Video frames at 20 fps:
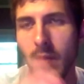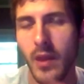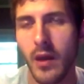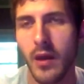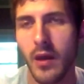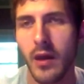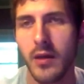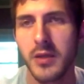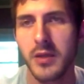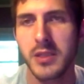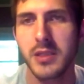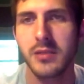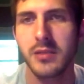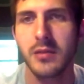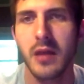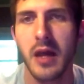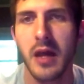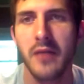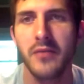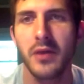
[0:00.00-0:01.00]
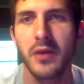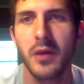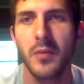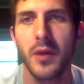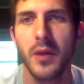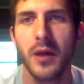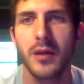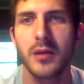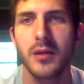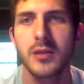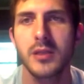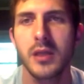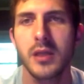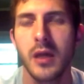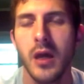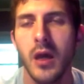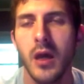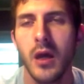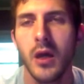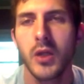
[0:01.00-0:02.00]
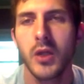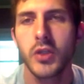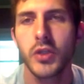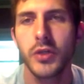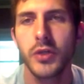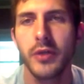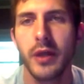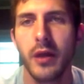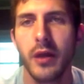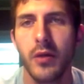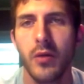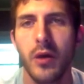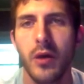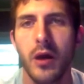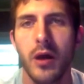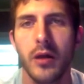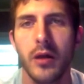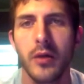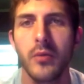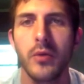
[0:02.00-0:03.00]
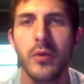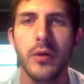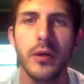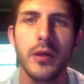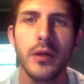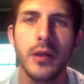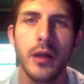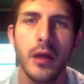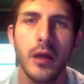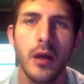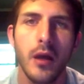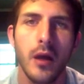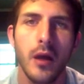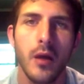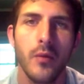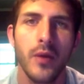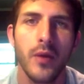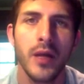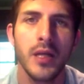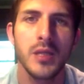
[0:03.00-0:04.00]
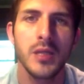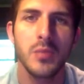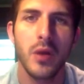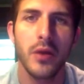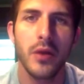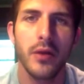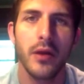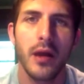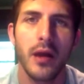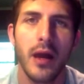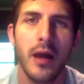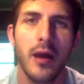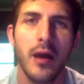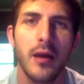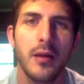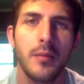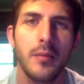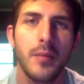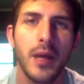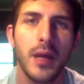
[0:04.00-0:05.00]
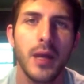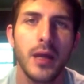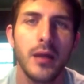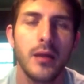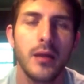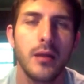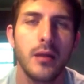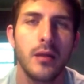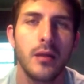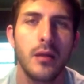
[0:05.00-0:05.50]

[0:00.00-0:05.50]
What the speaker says: Allison, laughing at Max. Sure they don't, Hollywood. Randy's mother had made